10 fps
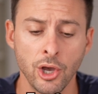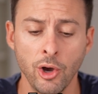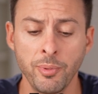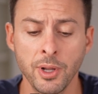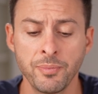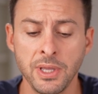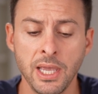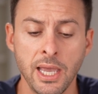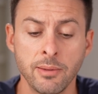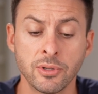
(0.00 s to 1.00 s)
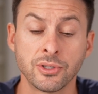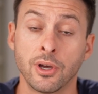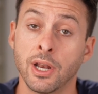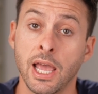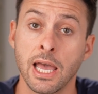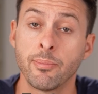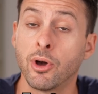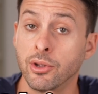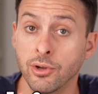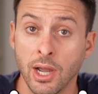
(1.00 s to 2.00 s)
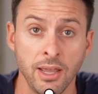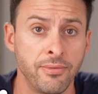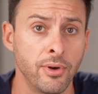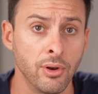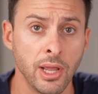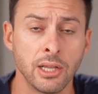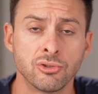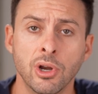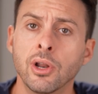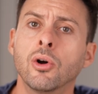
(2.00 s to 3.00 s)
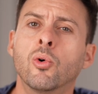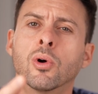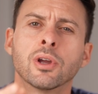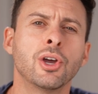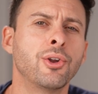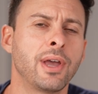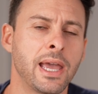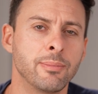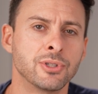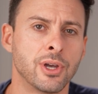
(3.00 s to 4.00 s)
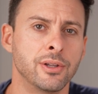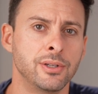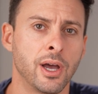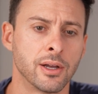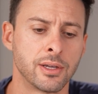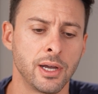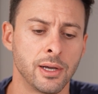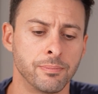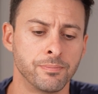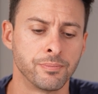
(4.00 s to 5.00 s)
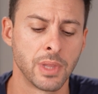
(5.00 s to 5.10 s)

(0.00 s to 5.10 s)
Open up the Amazon app on your iPhone, Android, or go to amazon.com.